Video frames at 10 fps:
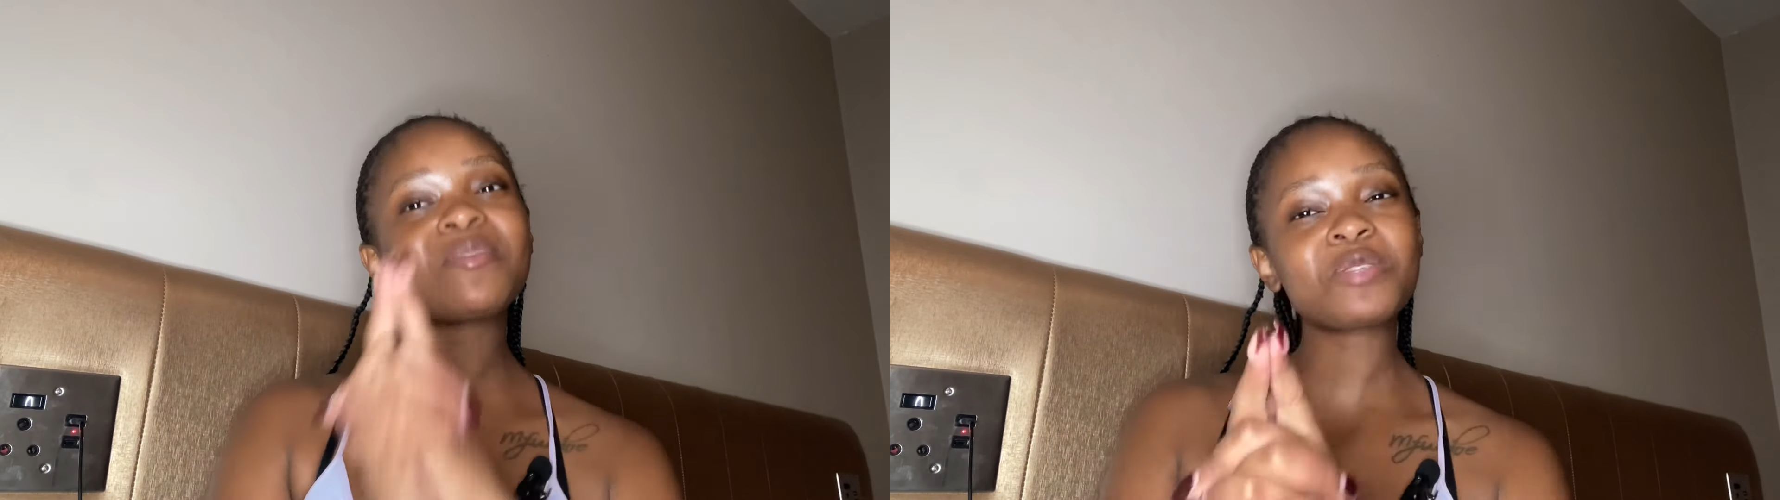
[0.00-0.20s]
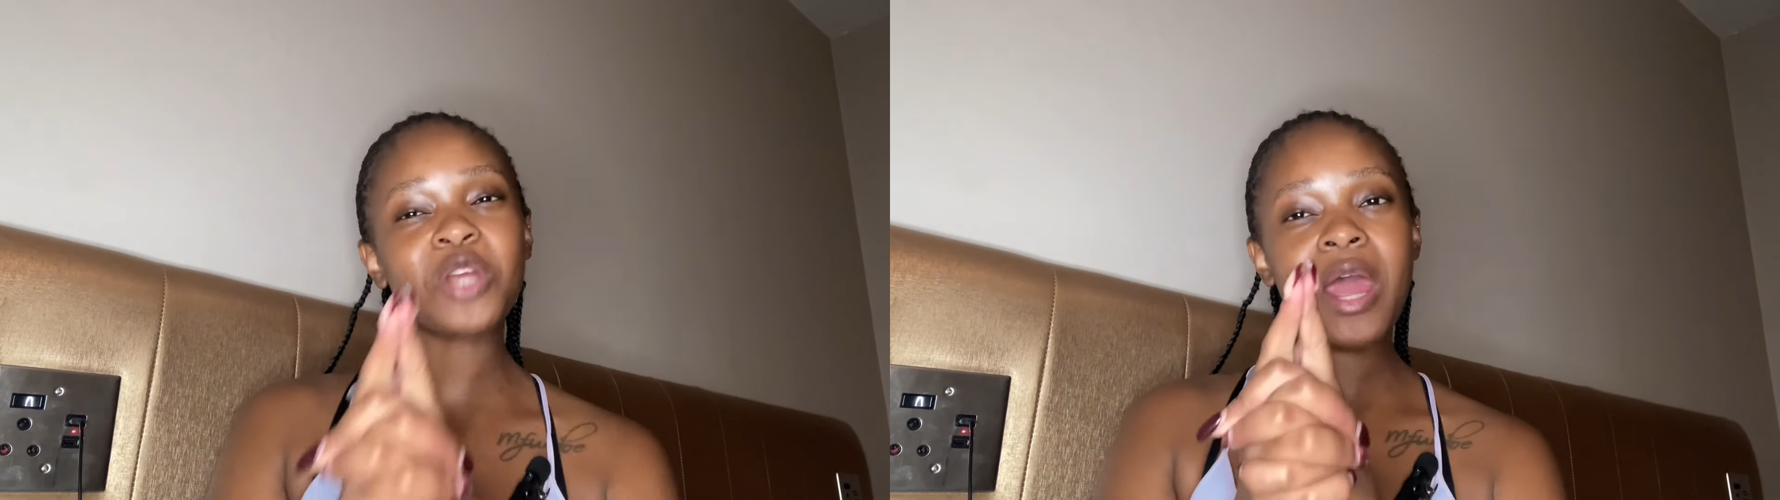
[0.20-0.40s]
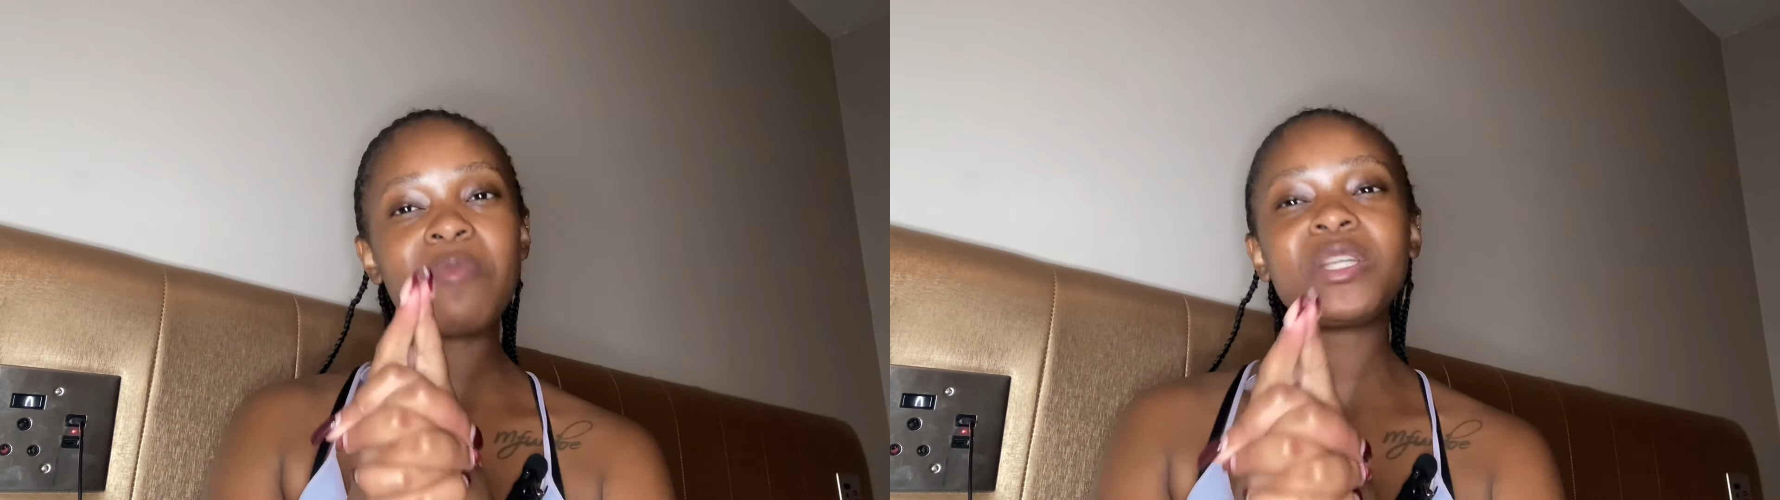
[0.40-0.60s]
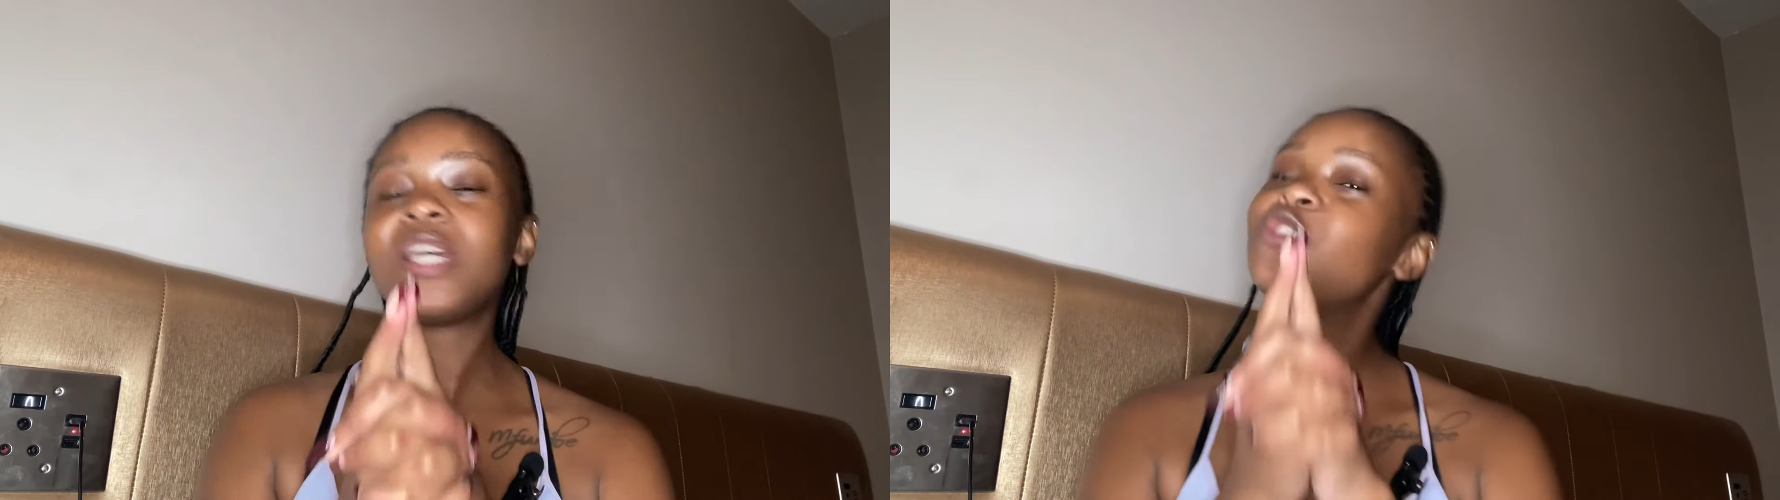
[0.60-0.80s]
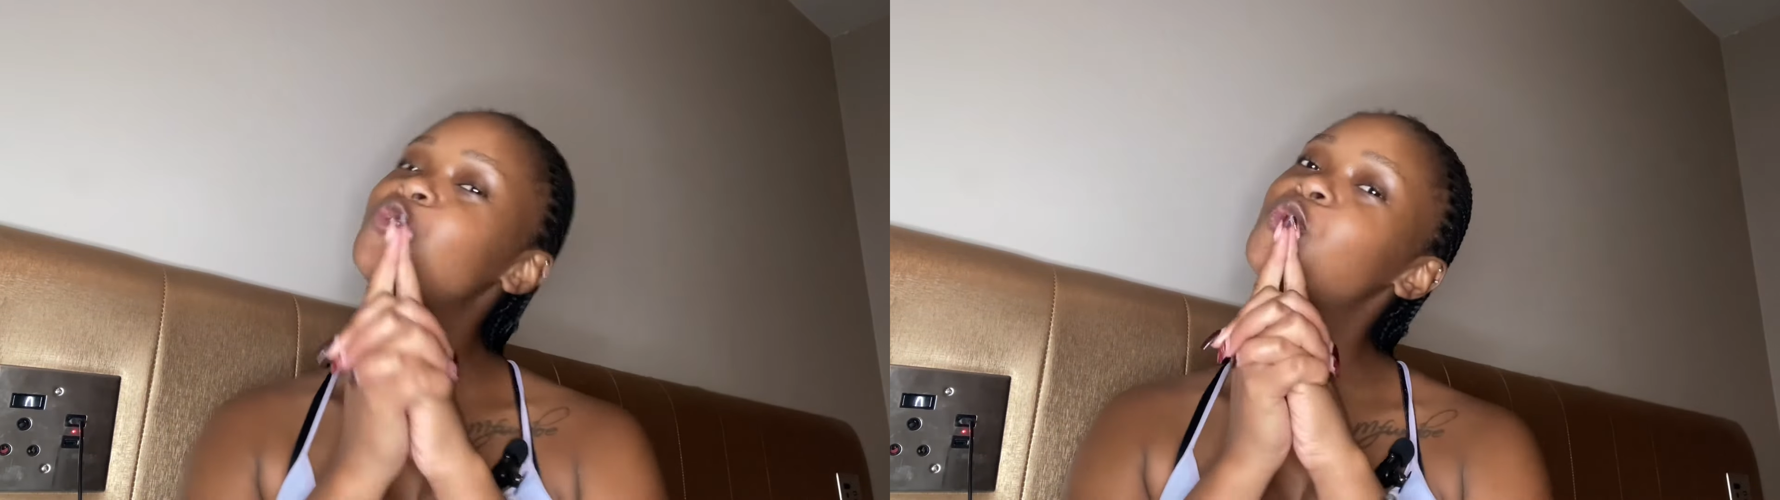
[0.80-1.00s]
subscribed
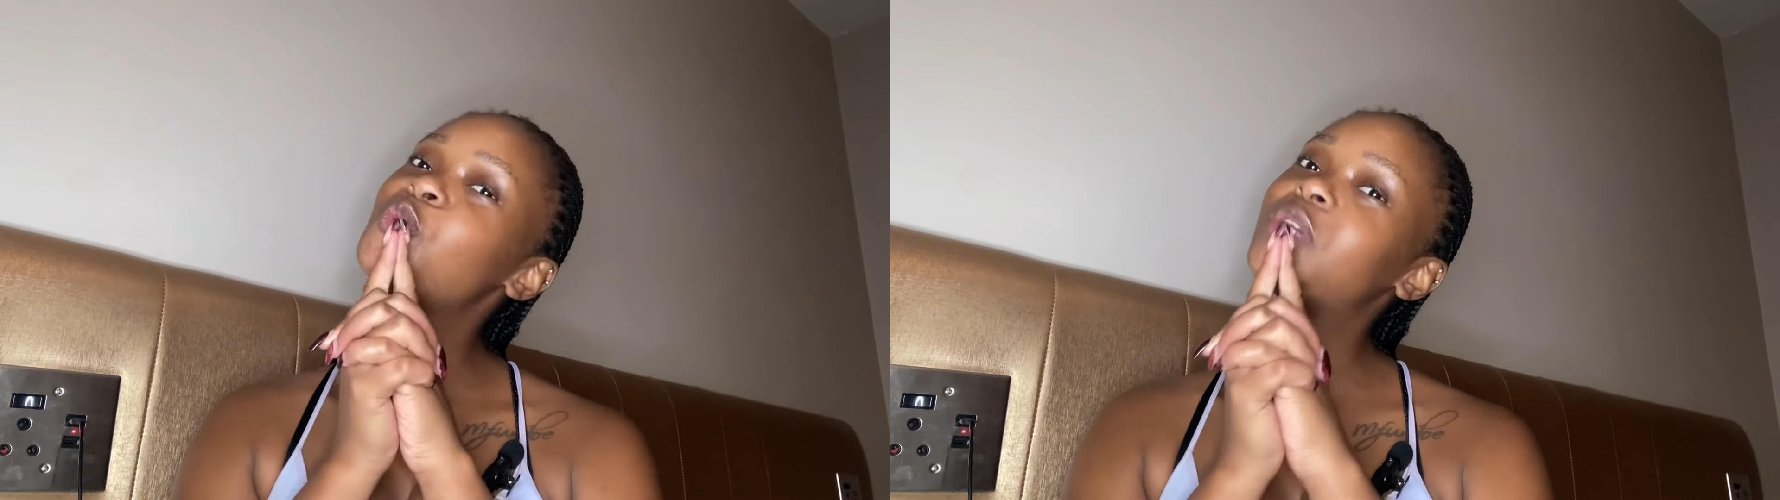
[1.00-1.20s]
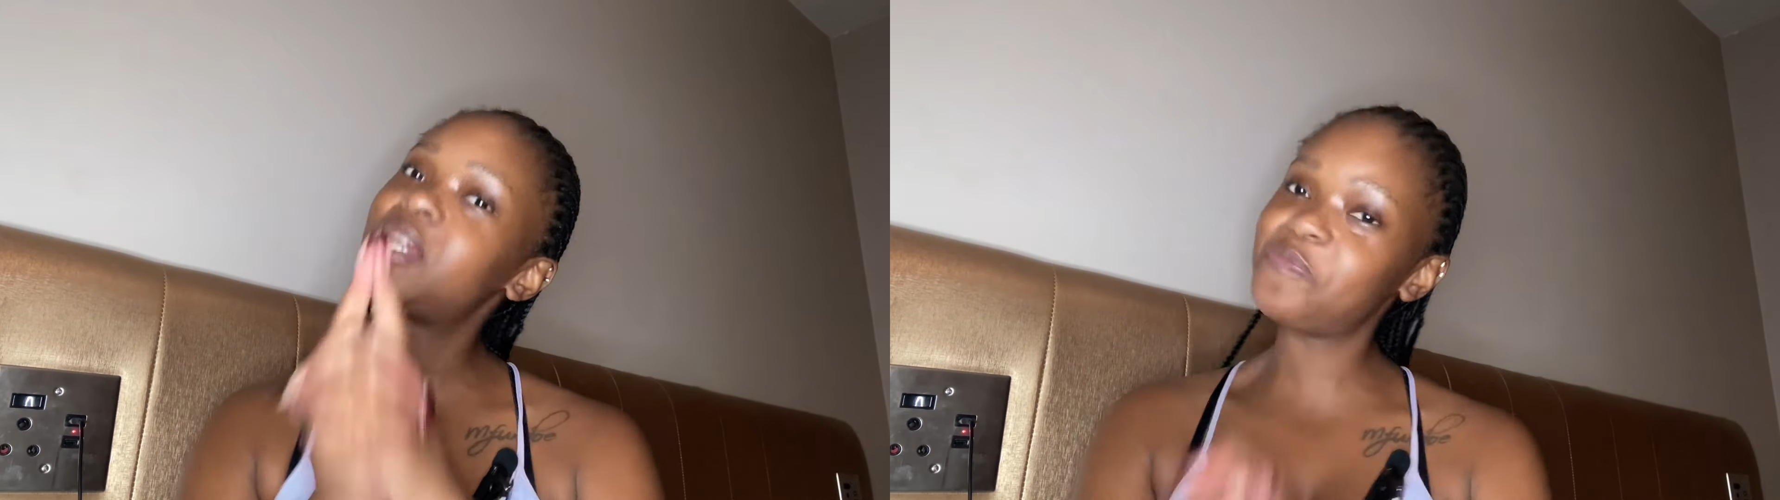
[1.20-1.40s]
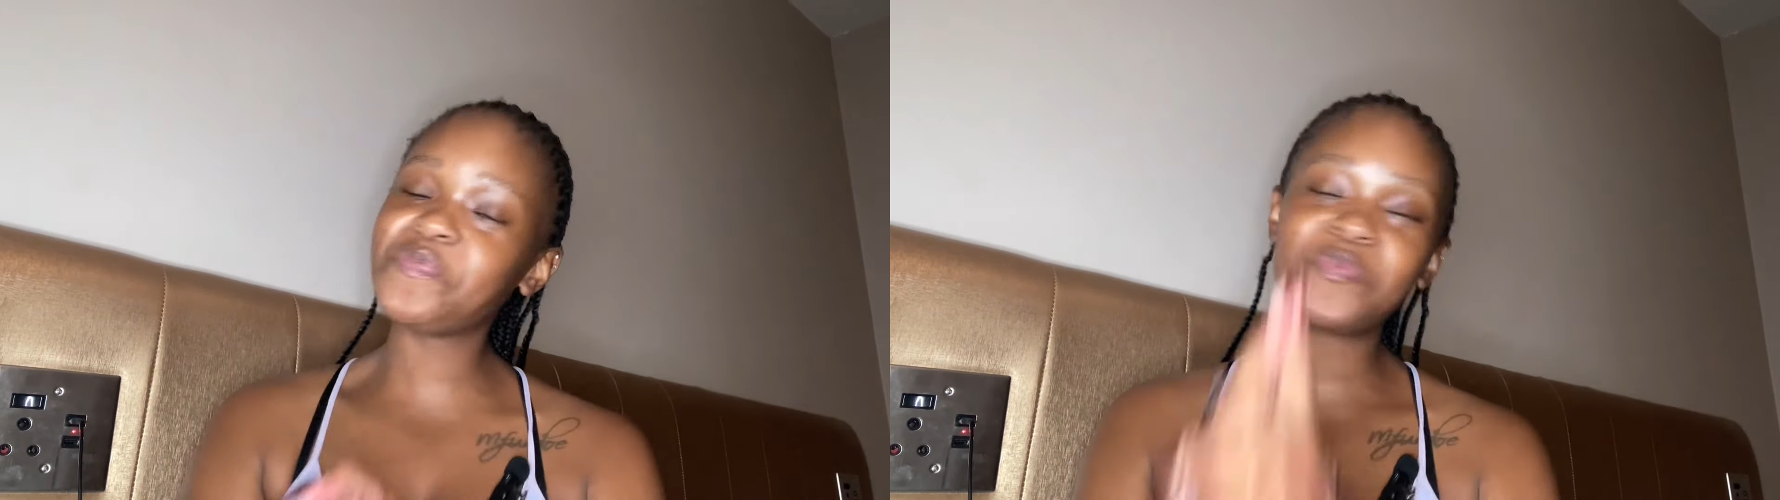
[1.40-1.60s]
and you keep